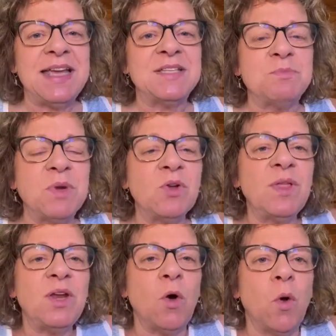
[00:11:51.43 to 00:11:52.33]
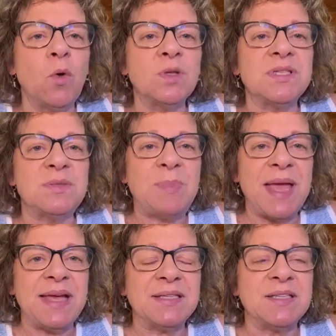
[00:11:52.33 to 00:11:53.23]
It's merely to hold
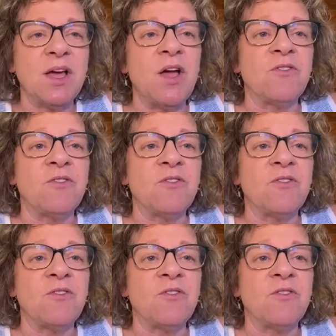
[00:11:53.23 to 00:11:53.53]
space